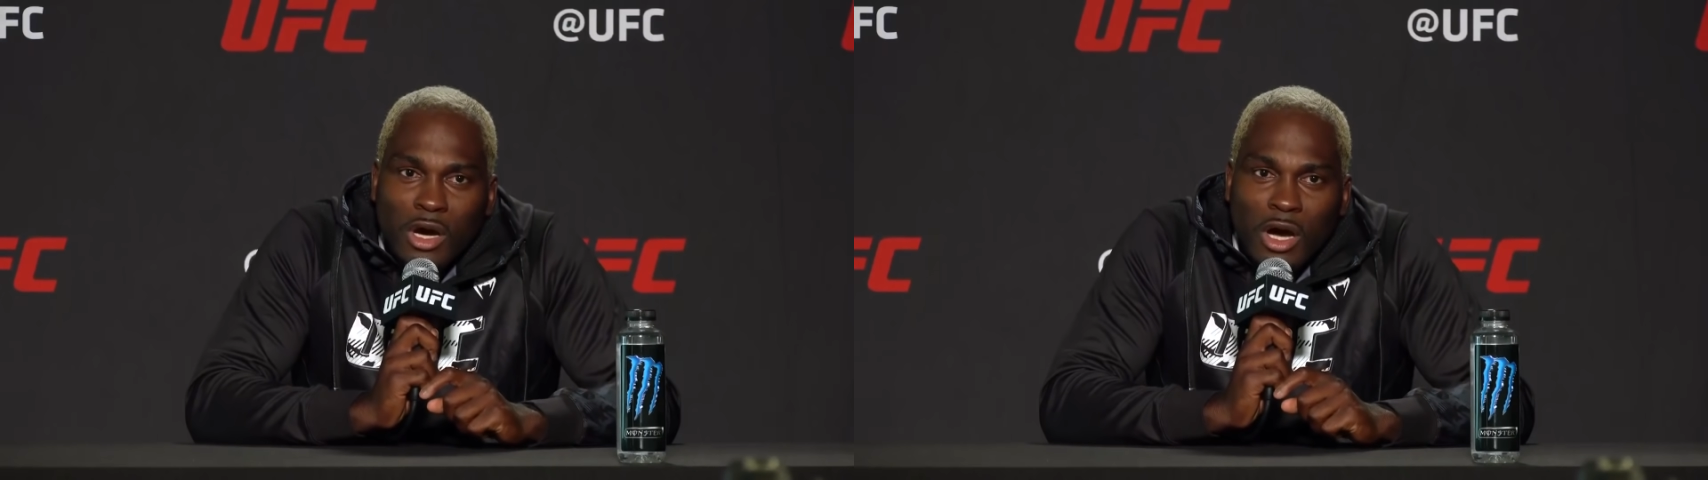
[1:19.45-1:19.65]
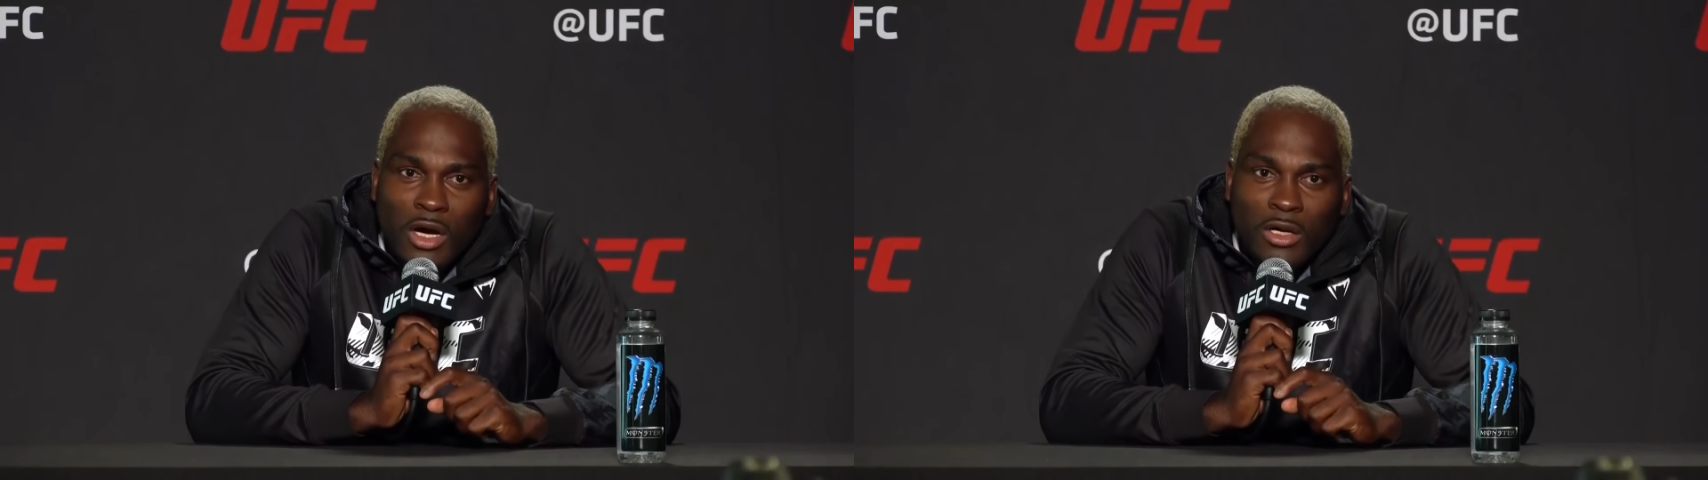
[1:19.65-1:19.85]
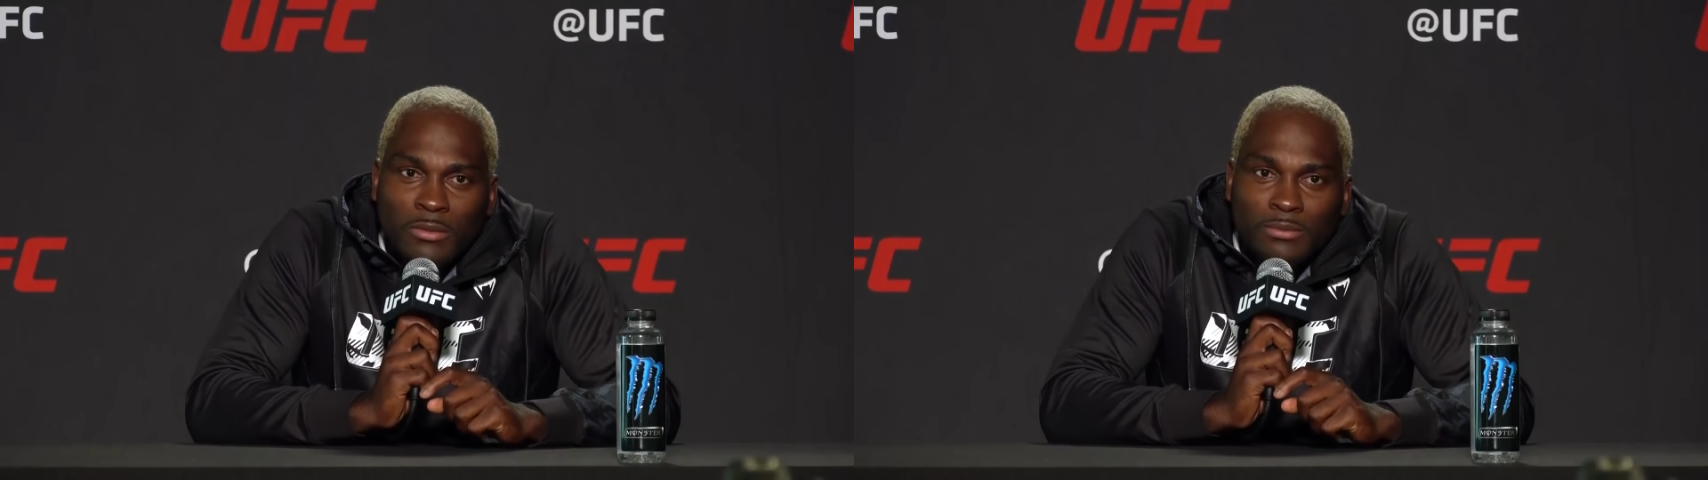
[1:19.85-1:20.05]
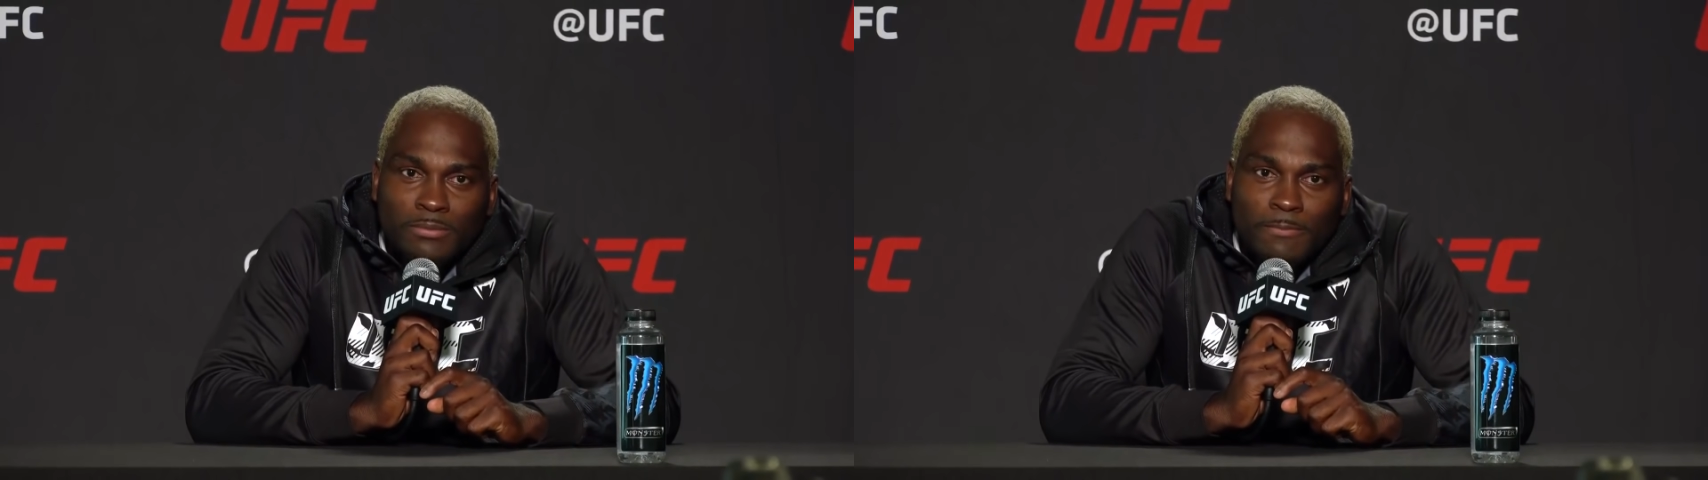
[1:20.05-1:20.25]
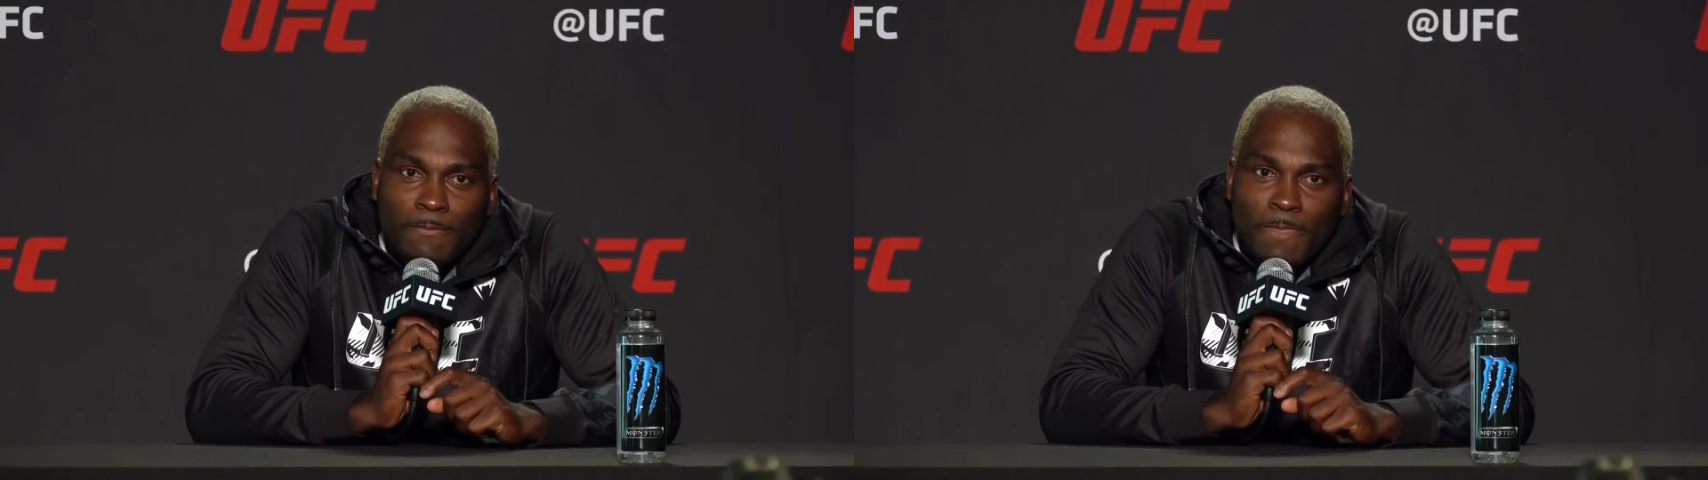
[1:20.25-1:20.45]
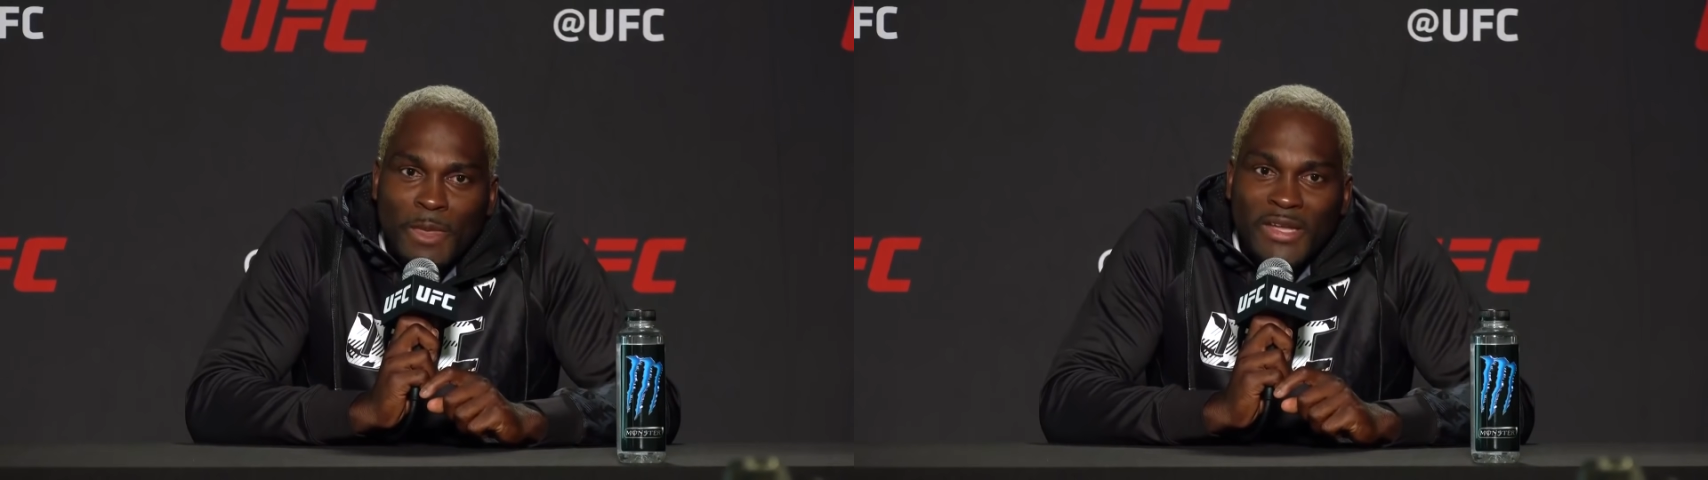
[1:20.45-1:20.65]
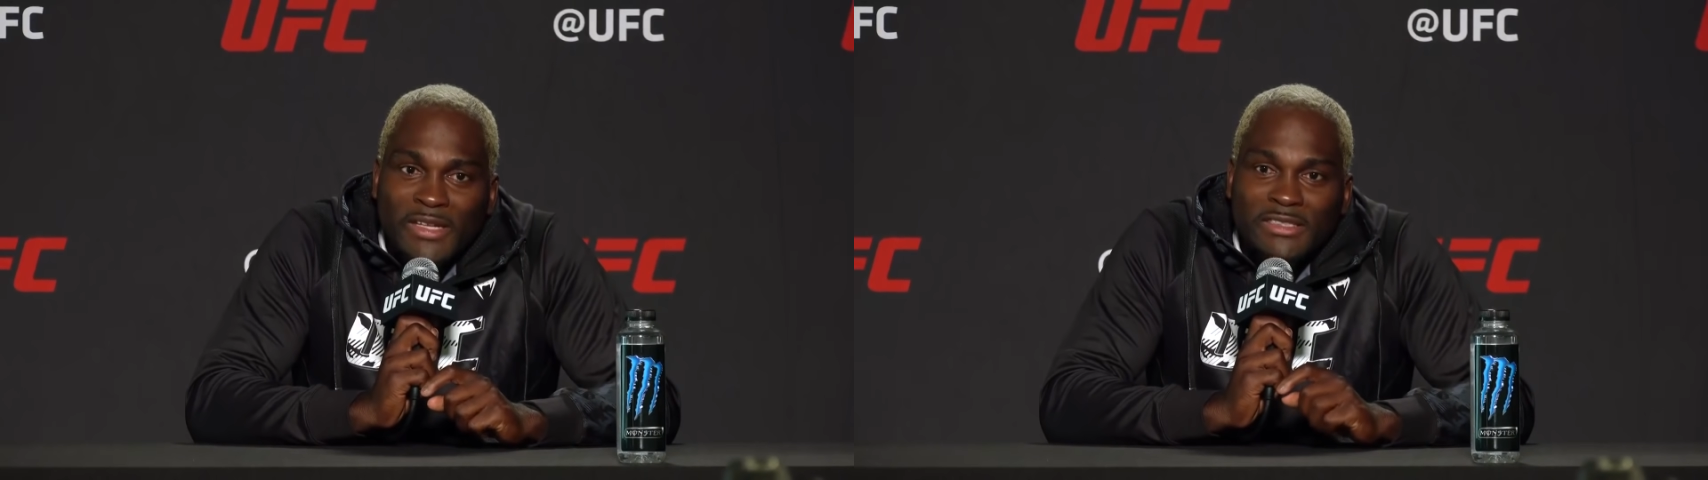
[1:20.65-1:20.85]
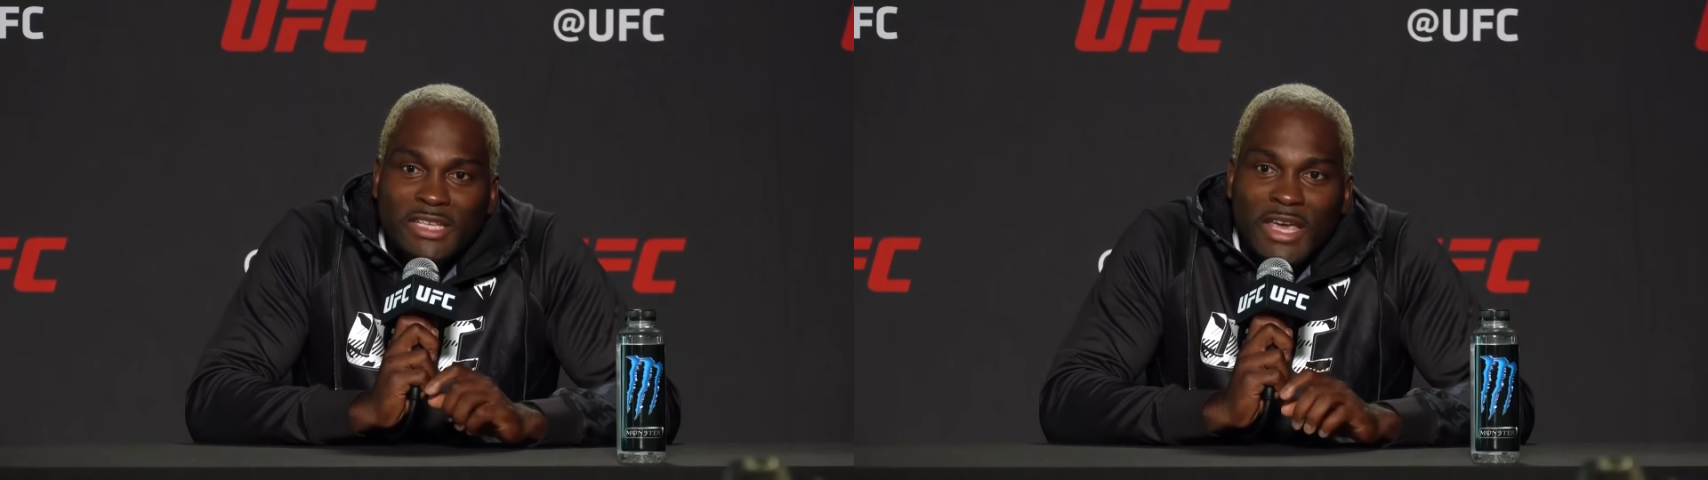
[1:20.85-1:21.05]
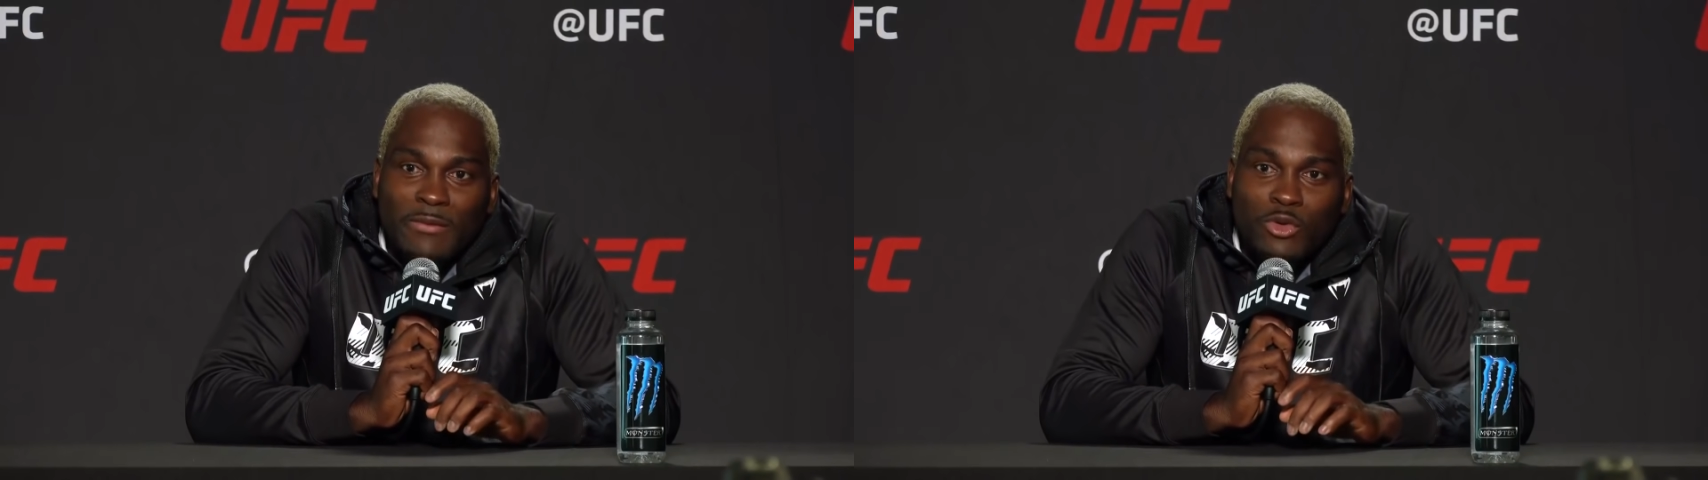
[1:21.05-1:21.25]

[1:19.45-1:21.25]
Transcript: Um, in this game,